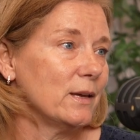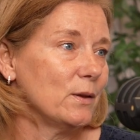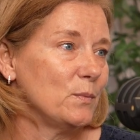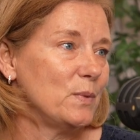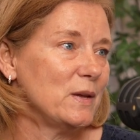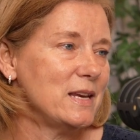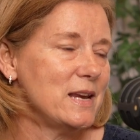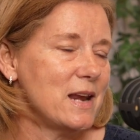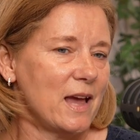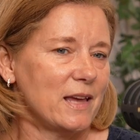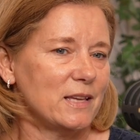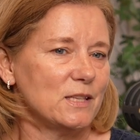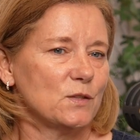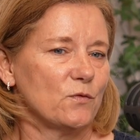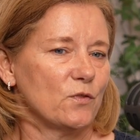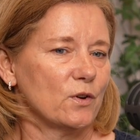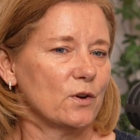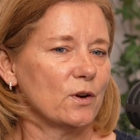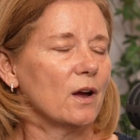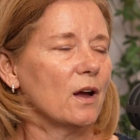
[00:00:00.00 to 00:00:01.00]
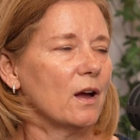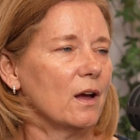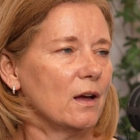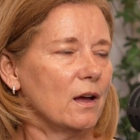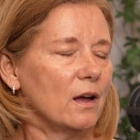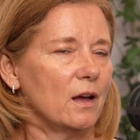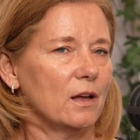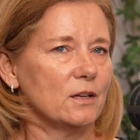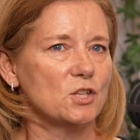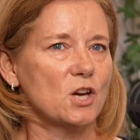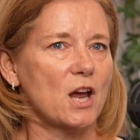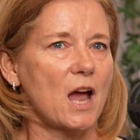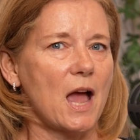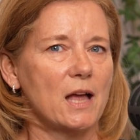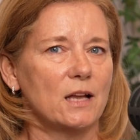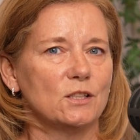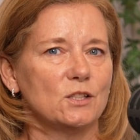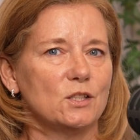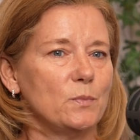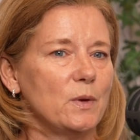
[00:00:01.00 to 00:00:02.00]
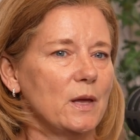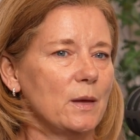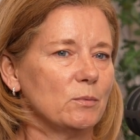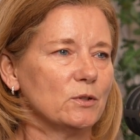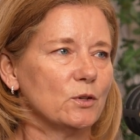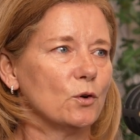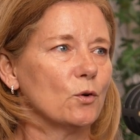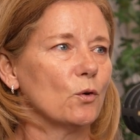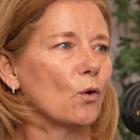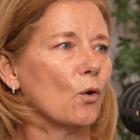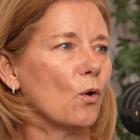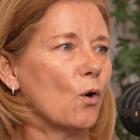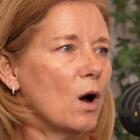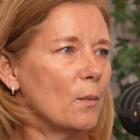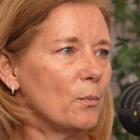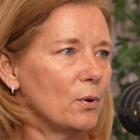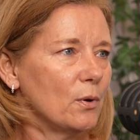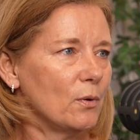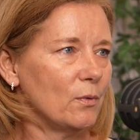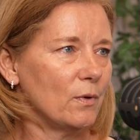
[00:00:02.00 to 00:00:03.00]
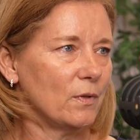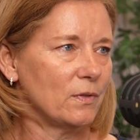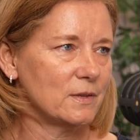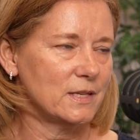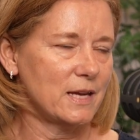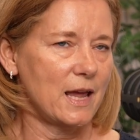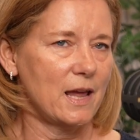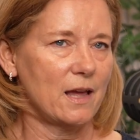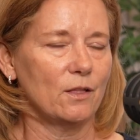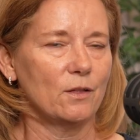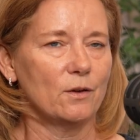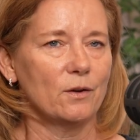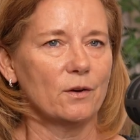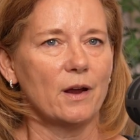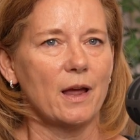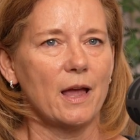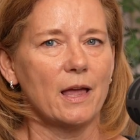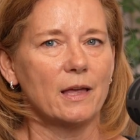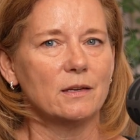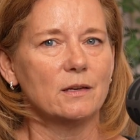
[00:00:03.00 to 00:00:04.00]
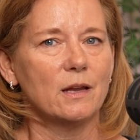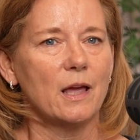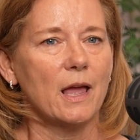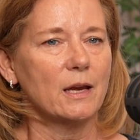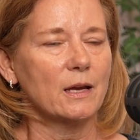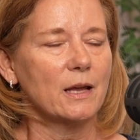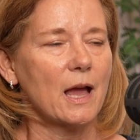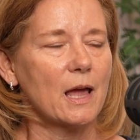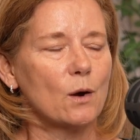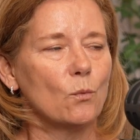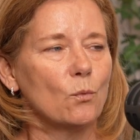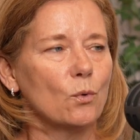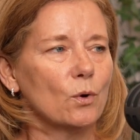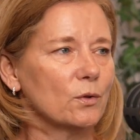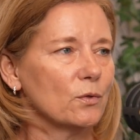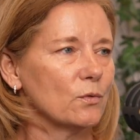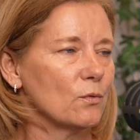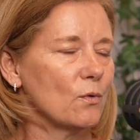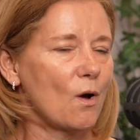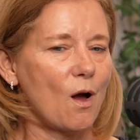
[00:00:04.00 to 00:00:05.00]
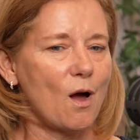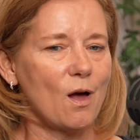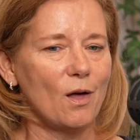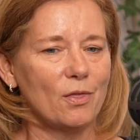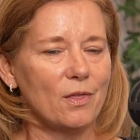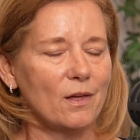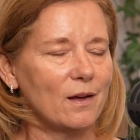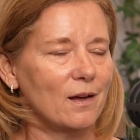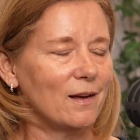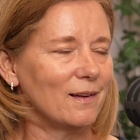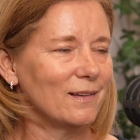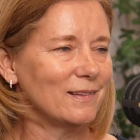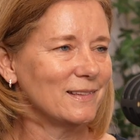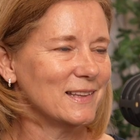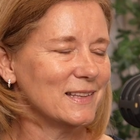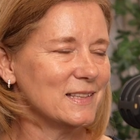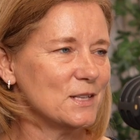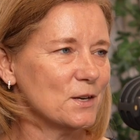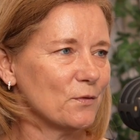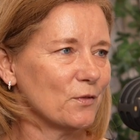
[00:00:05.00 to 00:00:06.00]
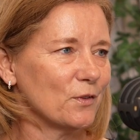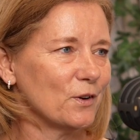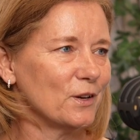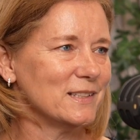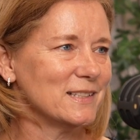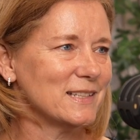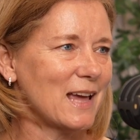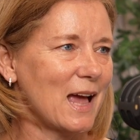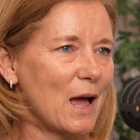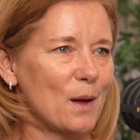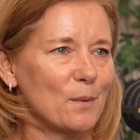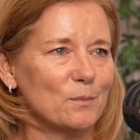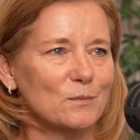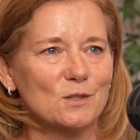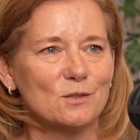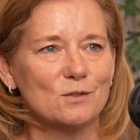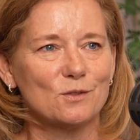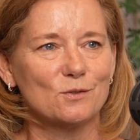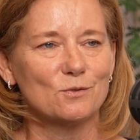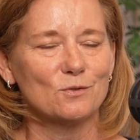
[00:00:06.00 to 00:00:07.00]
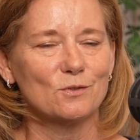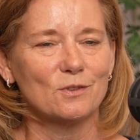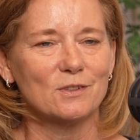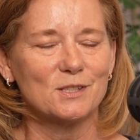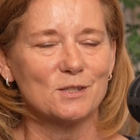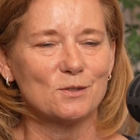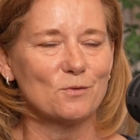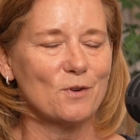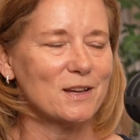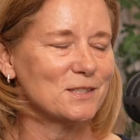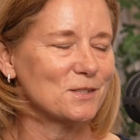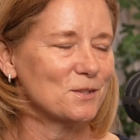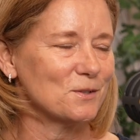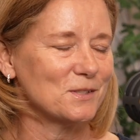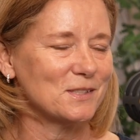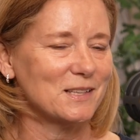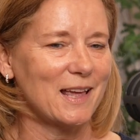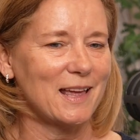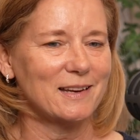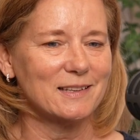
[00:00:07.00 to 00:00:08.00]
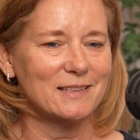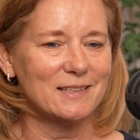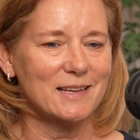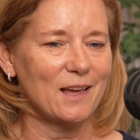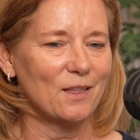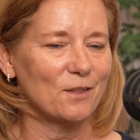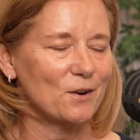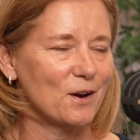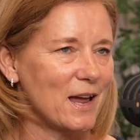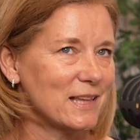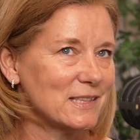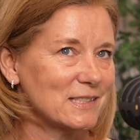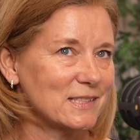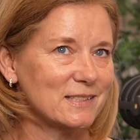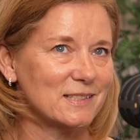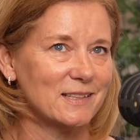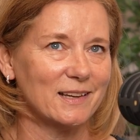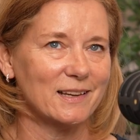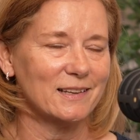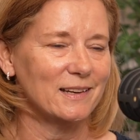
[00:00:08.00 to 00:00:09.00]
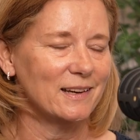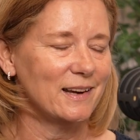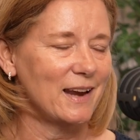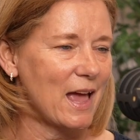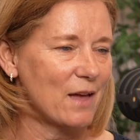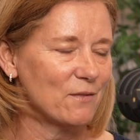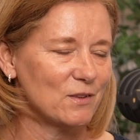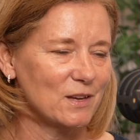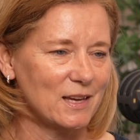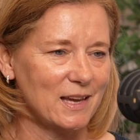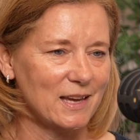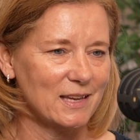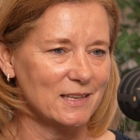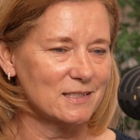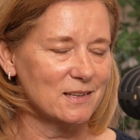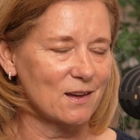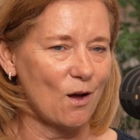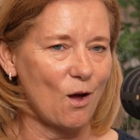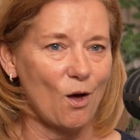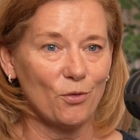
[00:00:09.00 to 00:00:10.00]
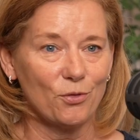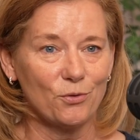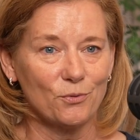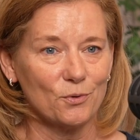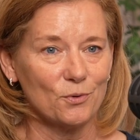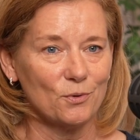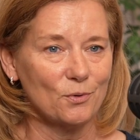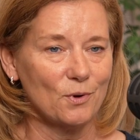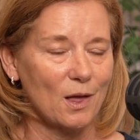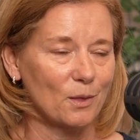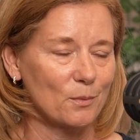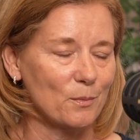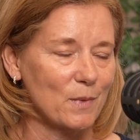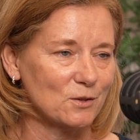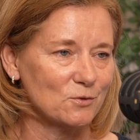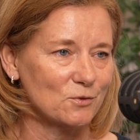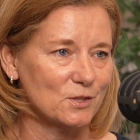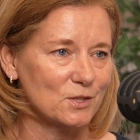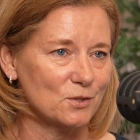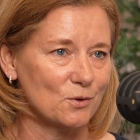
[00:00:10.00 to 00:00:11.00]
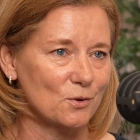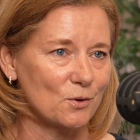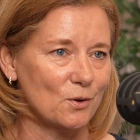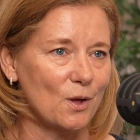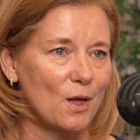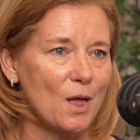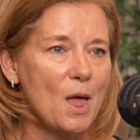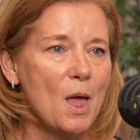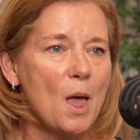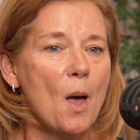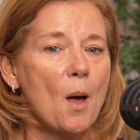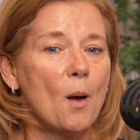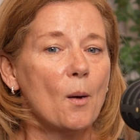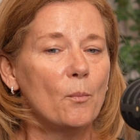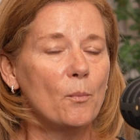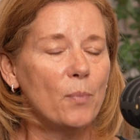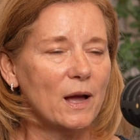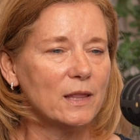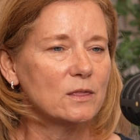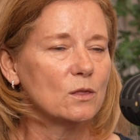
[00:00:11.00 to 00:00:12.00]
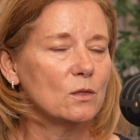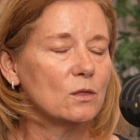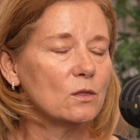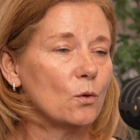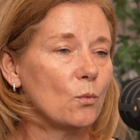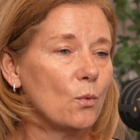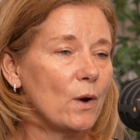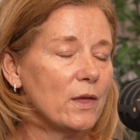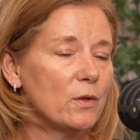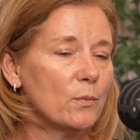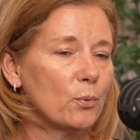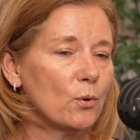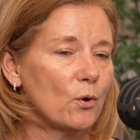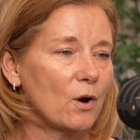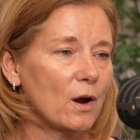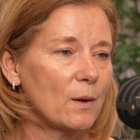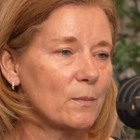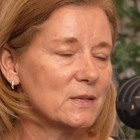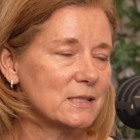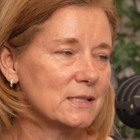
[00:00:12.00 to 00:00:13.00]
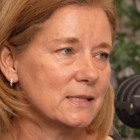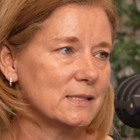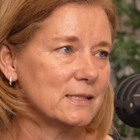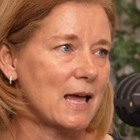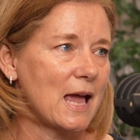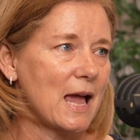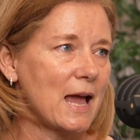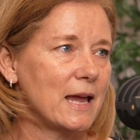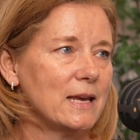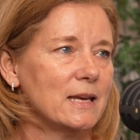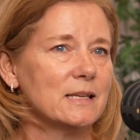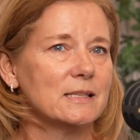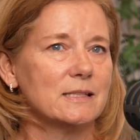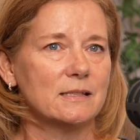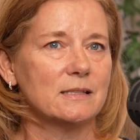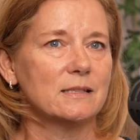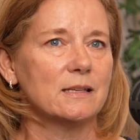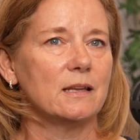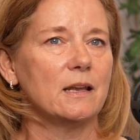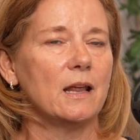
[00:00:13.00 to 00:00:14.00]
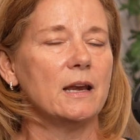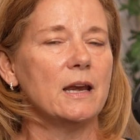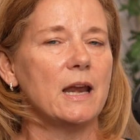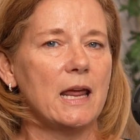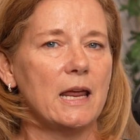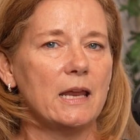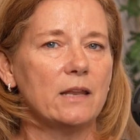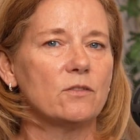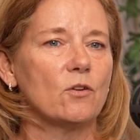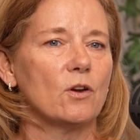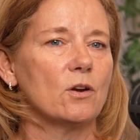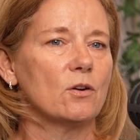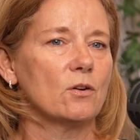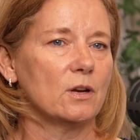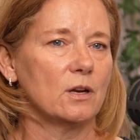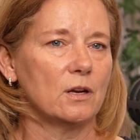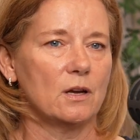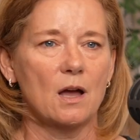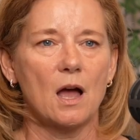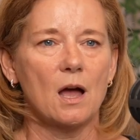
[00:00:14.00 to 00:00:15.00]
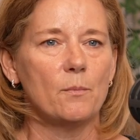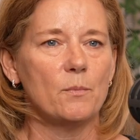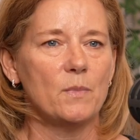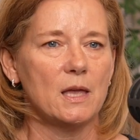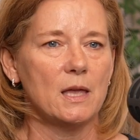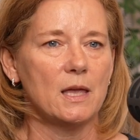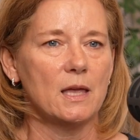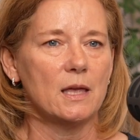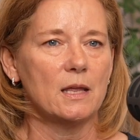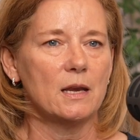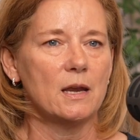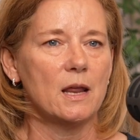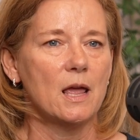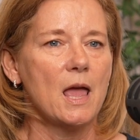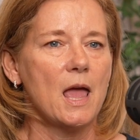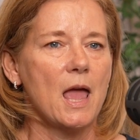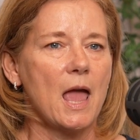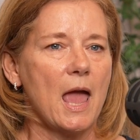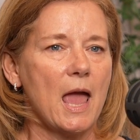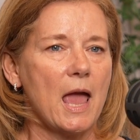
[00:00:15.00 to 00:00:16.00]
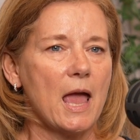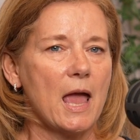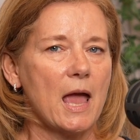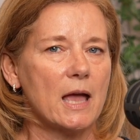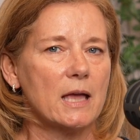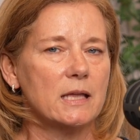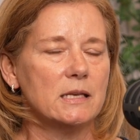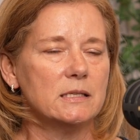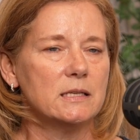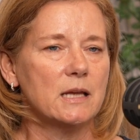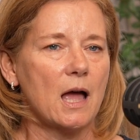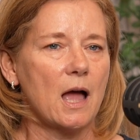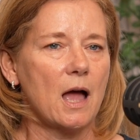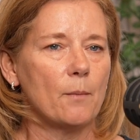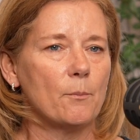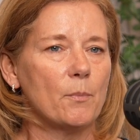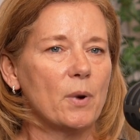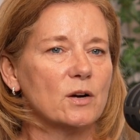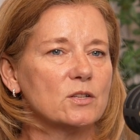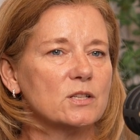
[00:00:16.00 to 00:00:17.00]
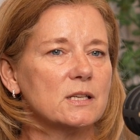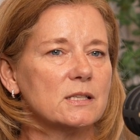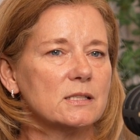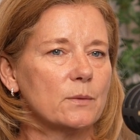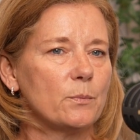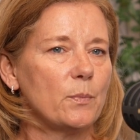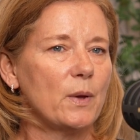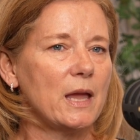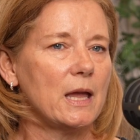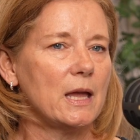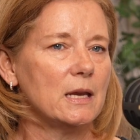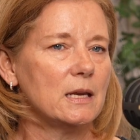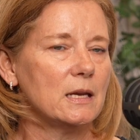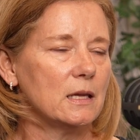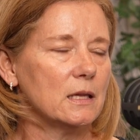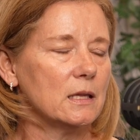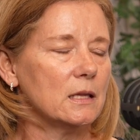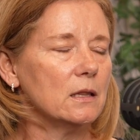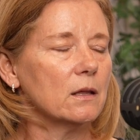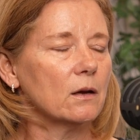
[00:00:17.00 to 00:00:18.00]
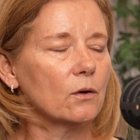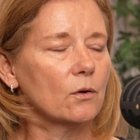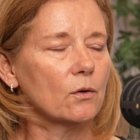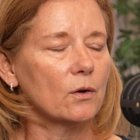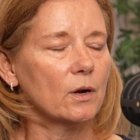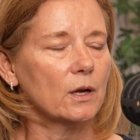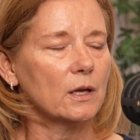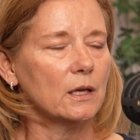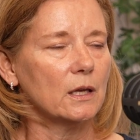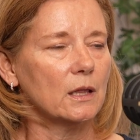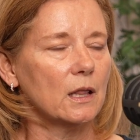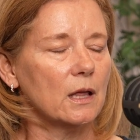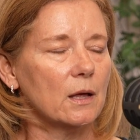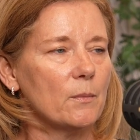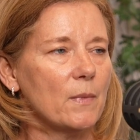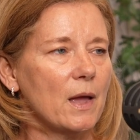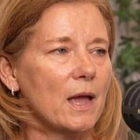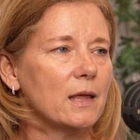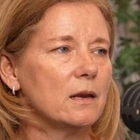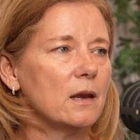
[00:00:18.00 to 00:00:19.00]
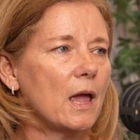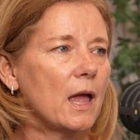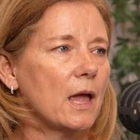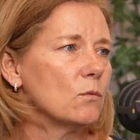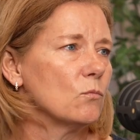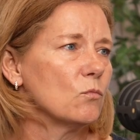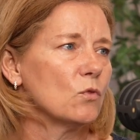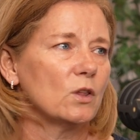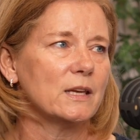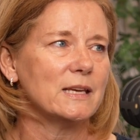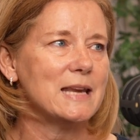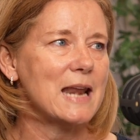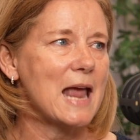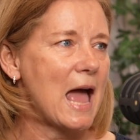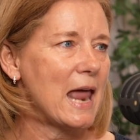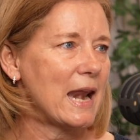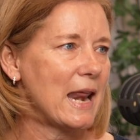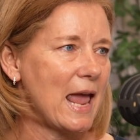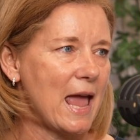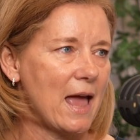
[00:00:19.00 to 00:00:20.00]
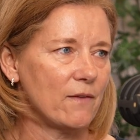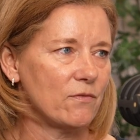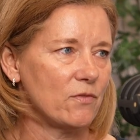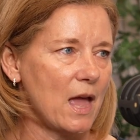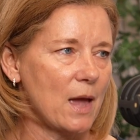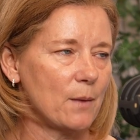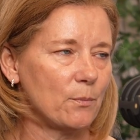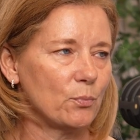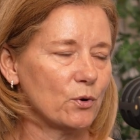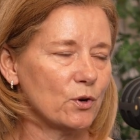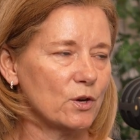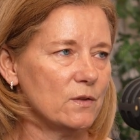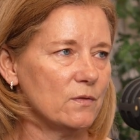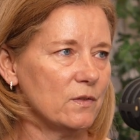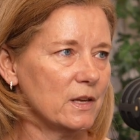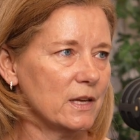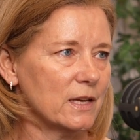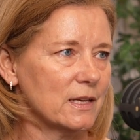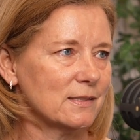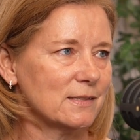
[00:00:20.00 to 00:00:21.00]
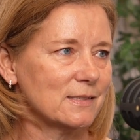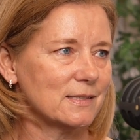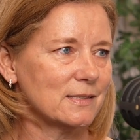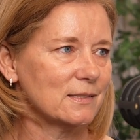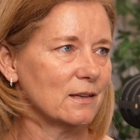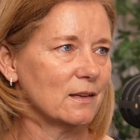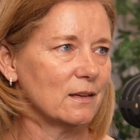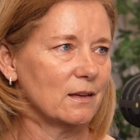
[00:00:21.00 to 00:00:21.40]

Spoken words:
it'd be nice for a child to be able to grow up with Taylor and kind of work through all the different stressors that Taylor has to navigate all through elementary school. But the way the program is designed is that an 8th grader can come in and participate in the curriculum and really not have that previous,